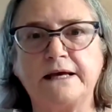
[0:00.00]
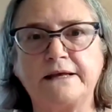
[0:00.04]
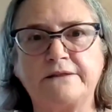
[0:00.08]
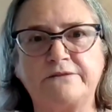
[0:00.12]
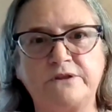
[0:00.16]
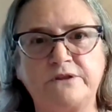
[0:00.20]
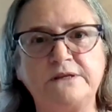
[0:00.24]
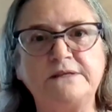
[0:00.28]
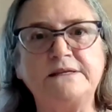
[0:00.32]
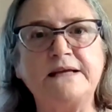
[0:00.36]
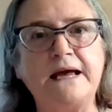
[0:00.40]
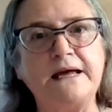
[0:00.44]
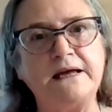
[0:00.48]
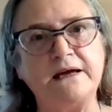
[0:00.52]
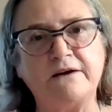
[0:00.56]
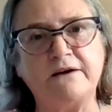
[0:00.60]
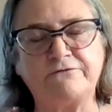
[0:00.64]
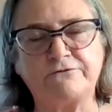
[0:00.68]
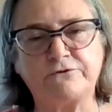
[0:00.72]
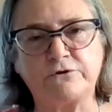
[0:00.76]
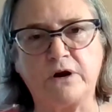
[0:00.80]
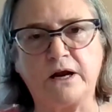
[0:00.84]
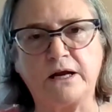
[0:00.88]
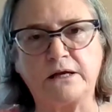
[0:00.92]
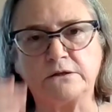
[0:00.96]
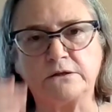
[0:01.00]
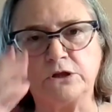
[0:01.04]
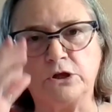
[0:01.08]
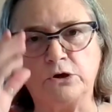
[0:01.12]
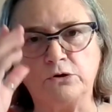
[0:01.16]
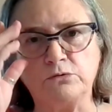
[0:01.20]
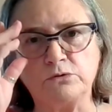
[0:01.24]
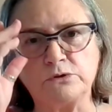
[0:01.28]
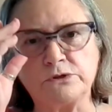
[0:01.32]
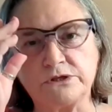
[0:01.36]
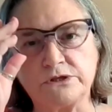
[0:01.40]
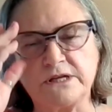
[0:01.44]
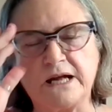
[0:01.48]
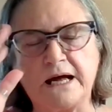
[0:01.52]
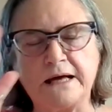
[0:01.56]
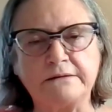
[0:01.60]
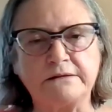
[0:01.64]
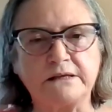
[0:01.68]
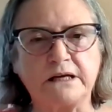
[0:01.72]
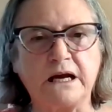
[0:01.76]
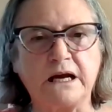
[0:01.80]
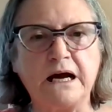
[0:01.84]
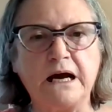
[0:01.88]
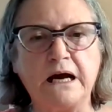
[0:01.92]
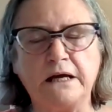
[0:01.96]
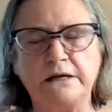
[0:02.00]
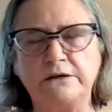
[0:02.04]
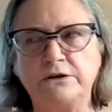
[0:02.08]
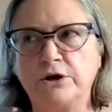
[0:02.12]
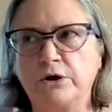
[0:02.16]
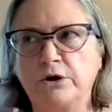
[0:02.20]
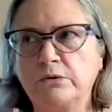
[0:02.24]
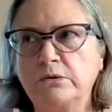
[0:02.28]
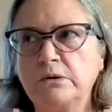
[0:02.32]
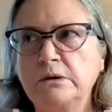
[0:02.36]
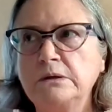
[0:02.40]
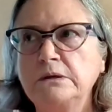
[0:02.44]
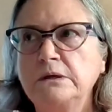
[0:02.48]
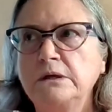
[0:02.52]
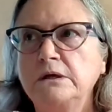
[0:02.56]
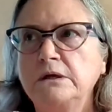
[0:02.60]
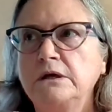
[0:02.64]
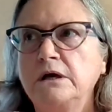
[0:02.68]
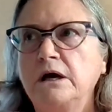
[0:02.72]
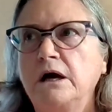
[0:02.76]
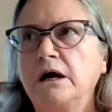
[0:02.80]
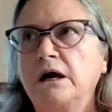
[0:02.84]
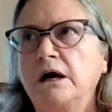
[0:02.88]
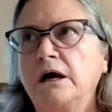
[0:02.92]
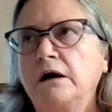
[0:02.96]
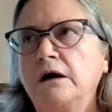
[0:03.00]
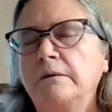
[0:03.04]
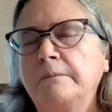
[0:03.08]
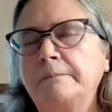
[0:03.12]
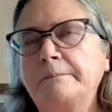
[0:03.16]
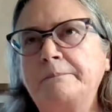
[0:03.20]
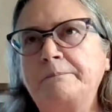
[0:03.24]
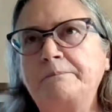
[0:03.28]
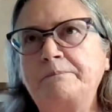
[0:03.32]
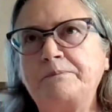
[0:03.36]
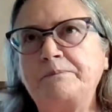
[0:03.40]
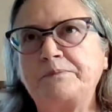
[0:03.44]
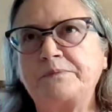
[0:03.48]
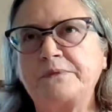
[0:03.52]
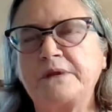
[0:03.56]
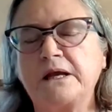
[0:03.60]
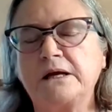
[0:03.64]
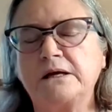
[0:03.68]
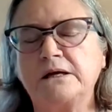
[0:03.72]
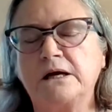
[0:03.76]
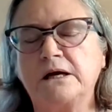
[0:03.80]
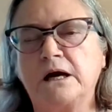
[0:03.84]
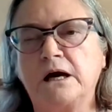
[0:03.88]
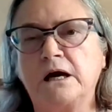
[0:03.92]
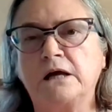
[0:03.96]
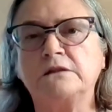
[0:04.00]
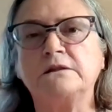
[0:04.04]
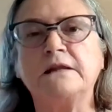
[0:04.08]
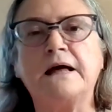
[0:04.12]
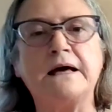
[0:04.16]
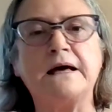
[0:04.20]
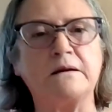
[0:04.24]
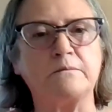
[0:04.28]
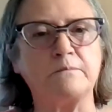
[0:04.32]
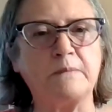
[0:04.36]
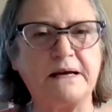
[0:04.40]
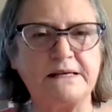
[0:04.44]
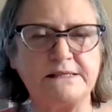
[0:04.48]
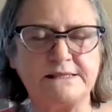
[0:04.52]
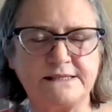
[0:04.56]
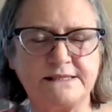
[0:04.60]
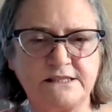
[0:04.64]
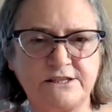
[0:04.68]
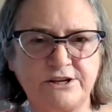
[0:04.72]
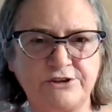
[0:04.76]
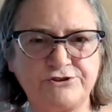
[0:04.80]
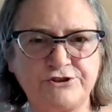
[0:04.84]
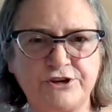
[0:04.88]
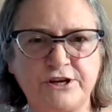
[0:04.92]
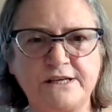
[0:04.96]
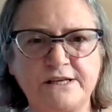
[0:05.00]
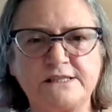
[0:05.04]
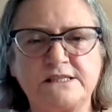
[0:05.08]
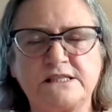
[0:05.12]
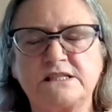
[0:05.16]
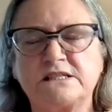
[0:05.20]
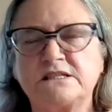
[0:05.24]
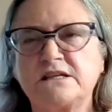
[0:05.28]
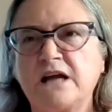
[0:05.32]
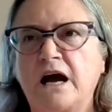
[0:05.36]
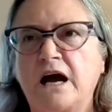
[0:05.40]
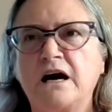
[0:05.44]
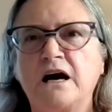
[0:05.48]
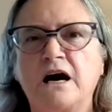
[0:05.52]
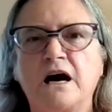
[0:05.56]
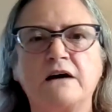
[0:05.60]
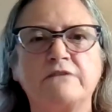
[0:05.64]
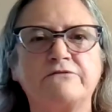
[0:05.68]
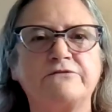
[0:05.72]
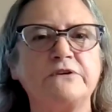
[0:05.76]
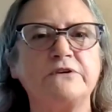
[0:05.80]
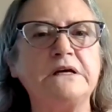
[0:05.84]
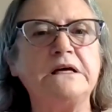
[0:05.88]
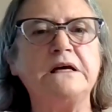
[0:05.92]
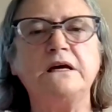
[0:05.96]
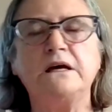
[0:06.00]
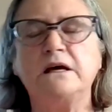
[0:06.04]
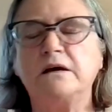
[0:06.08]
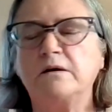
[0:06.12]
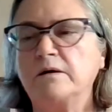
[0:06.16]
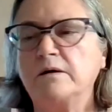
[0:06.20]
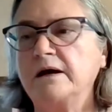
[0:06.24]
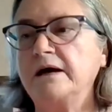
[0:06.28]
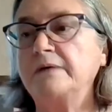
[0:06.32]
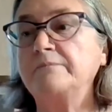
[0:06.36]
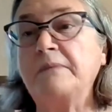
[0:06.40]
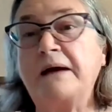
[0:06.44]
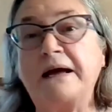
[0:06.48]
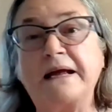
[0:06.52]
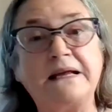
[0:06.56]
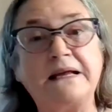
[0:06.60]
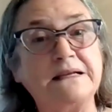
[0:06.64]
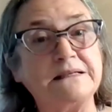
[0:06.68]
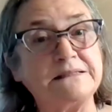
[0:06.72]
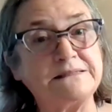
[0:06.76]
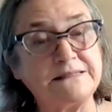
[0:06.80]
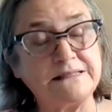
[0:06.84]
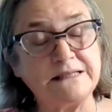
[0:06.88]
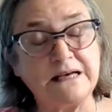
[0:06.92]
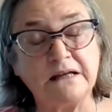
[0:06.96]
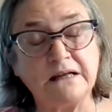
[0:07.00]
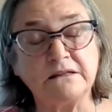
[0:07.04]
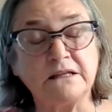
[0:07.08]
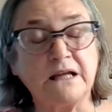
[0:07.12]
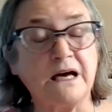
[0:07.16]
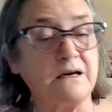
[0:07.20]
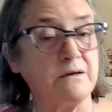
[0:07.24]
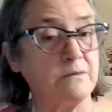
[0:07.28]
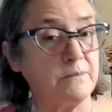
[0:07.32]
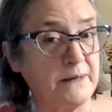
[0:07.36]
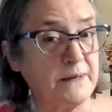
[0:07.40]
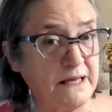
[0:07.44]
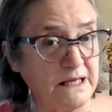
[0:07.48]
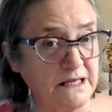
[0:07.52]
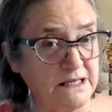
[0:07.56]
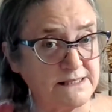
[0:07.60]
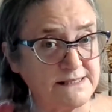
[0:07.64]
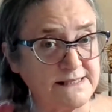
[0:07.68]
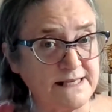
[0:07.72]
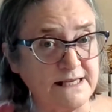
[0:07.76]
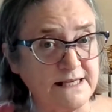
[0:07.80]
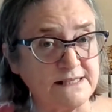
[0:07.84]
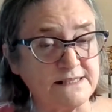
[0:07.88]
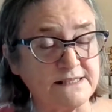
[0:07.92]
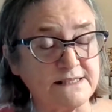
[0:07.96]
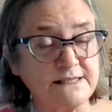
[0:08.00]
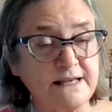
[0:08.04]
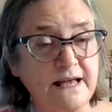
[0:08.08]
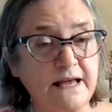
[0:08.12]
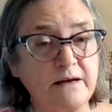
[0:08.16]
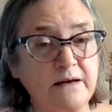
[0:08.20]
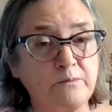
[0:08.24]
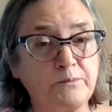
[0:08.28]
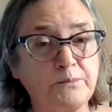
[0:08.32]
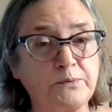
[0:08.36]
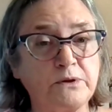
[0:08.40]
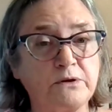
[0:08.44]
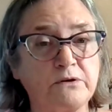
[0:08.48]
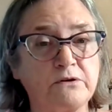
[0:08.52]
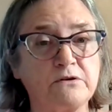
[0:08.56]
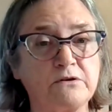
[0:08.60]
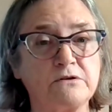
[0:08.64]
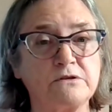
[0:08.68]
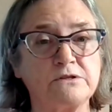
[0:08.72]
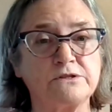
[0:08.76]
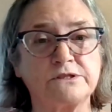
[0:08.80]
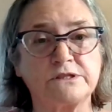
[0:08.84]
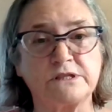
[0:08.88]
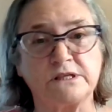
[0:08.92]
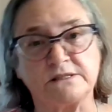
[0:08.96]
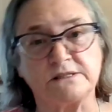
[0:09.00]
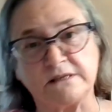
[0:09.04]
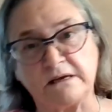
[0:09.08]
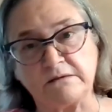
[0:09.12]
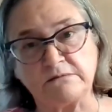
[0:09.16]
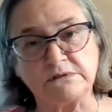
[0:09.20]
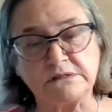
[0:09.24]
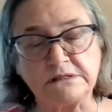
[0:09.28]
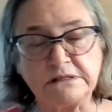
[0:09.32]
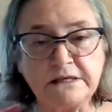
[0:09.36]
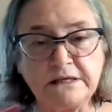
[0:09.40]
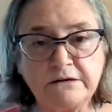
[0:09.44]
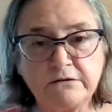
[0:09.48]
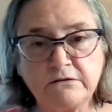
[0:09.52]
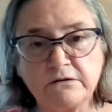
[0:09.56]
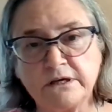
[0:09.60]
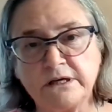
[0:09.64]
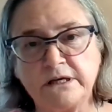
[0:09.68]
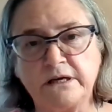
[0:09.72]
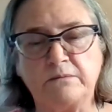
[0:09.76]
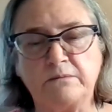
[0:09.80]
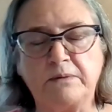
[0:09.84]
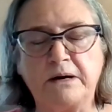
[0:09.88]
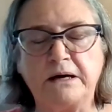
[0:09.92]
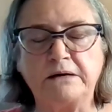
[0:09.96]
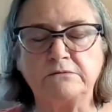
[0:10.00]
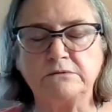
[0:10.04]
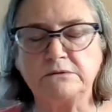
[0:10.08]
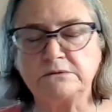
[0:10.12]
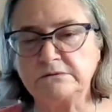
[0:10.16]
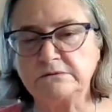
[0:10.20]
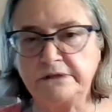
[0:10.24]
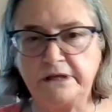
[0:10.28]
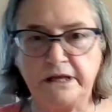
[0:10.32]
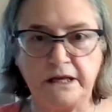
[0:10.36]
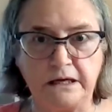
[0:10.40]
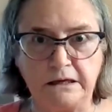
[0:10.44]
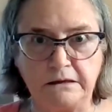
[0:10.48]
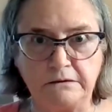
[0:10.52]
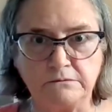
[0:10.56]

like the day after I closed on the condo. A lot of my stitching stuff, a lot of my antique samplers, because I was leery about,